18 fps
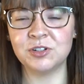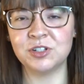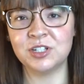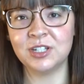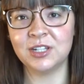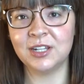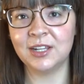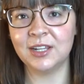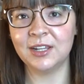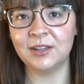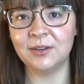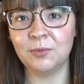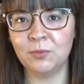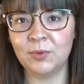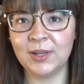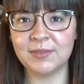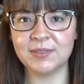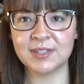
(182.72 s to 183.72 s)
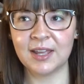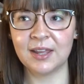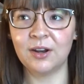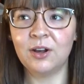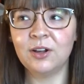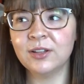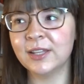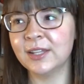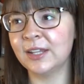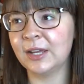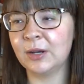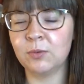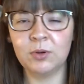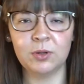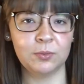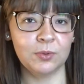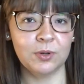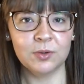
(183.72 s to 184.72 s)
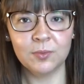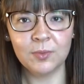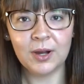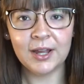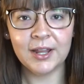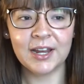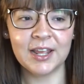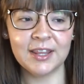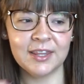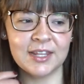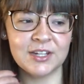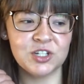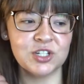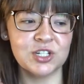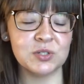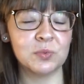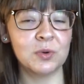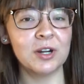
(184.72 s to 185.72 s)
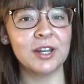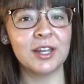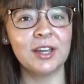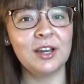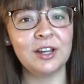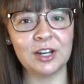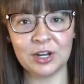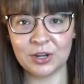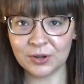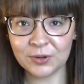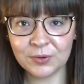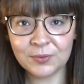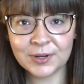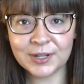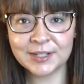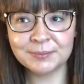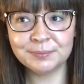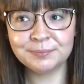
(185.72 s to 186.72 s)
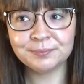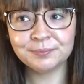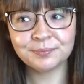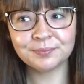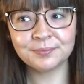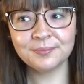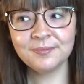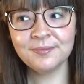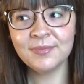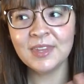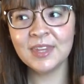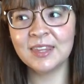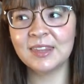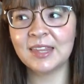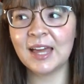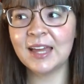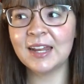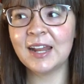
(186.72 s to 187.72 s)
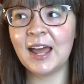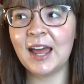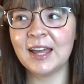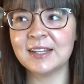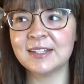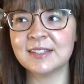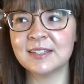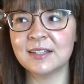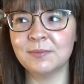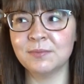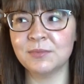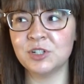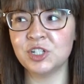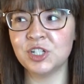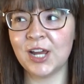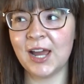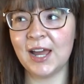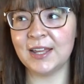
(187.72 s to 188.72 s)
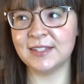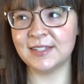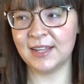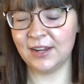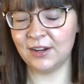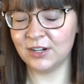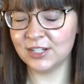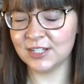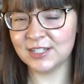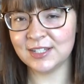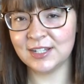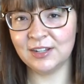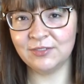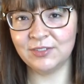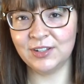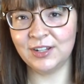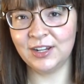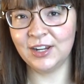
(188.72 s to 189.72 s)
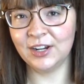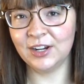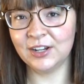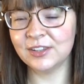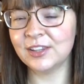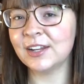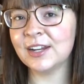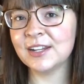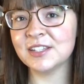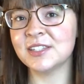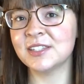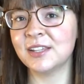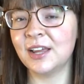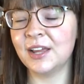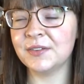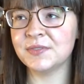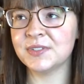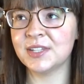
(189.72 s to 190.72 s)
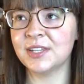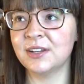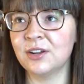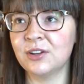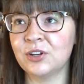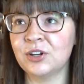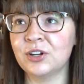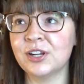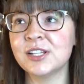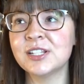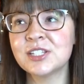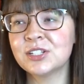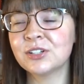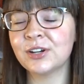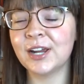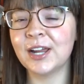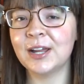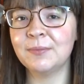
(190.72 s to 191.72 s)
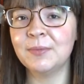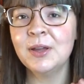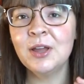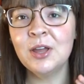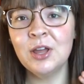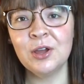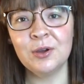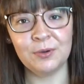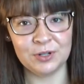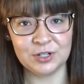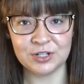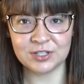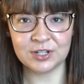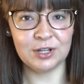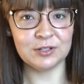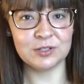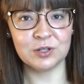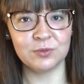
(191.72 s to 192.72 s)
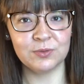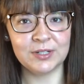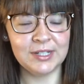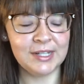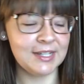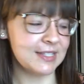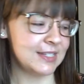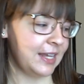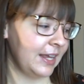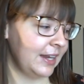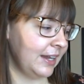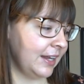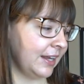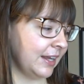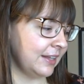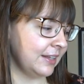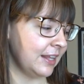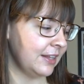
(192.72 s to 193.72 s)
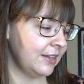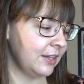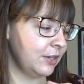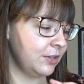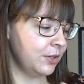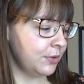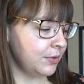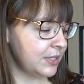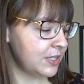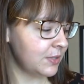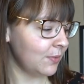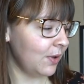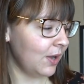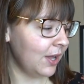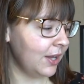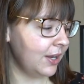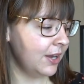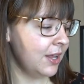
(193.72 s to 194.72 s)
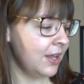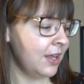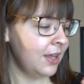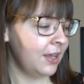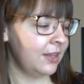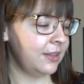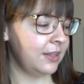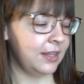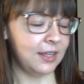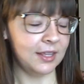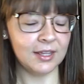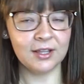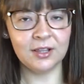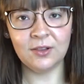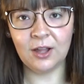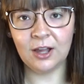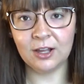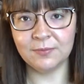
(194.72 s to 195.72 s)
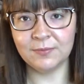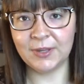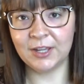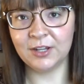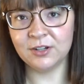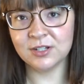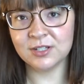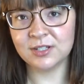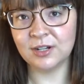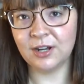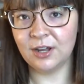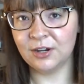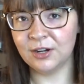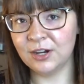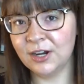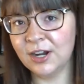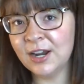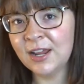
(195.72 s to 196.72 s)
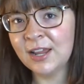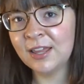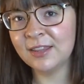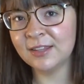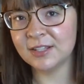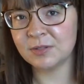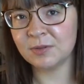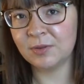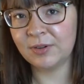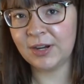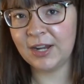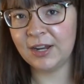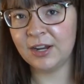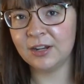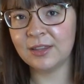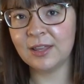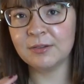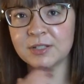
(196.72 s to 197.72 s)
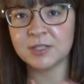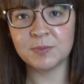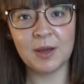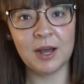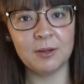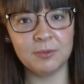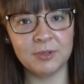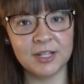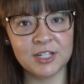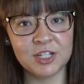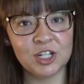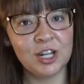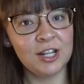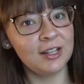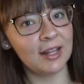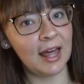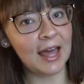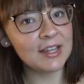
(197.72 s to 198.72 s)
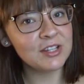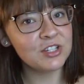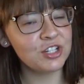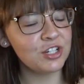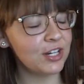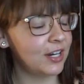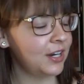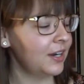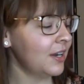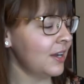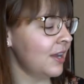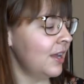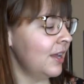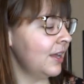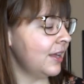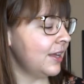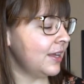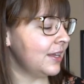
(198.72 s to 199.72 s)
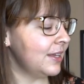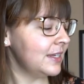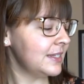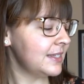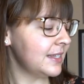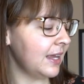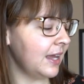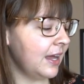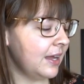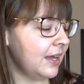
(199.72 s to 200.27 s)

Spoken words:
she weaves that all in, like World War I. And then she's working on a new one that has some jazz era stuff in here that I've seen on her Instagram, which is also really exciting. And then the newest one, The Clockmaker's Daughter, this one right here that was published last year, is